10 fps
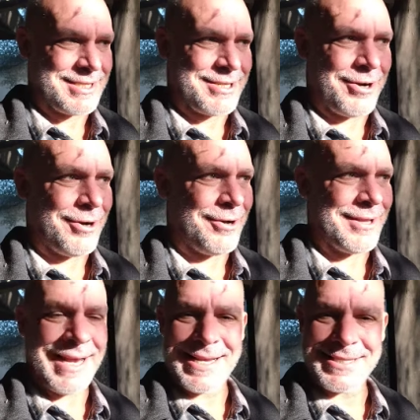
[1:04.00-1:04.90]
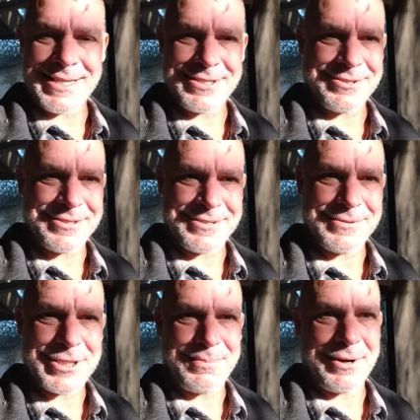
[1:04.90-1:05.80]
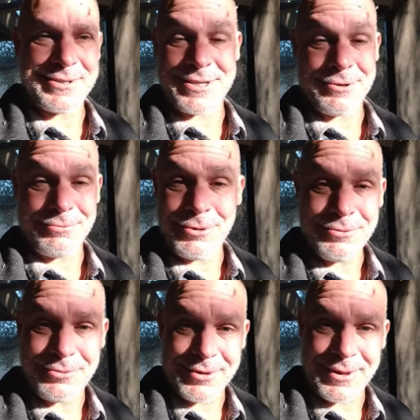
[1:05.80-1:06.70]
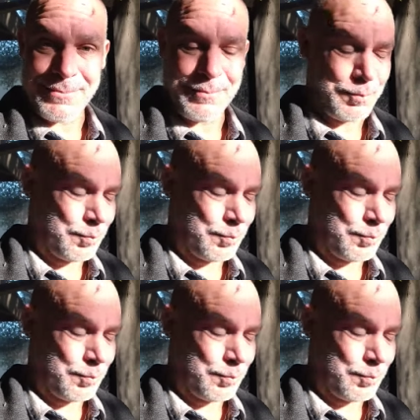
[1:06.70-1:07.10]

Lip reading: just all the ancestors and spirits that are rooting for them.